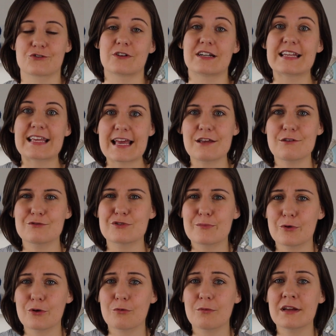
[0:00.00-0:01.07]
trying to get you to
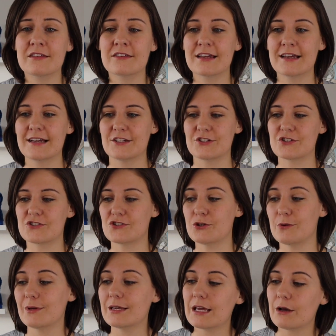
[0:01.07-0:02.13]
book with, just
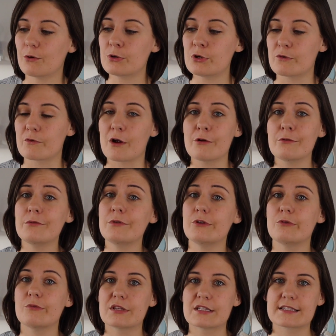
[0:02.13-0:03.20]
doing it on your own,
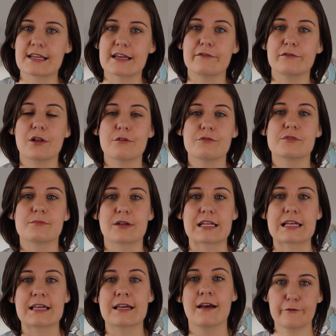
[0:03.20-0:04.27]
you can save loads of money.